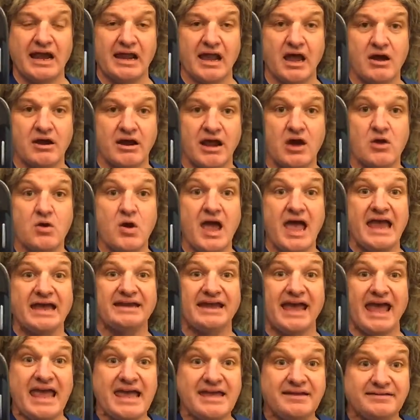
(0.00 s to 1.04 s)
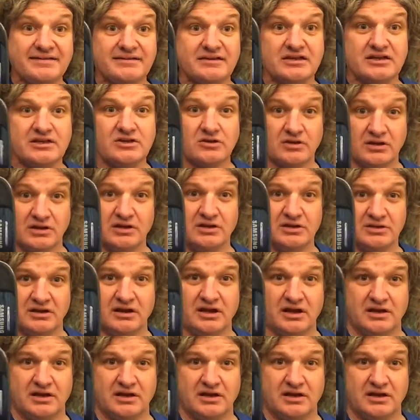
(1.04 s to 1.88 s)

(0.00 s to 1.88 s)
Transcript: logo, it is the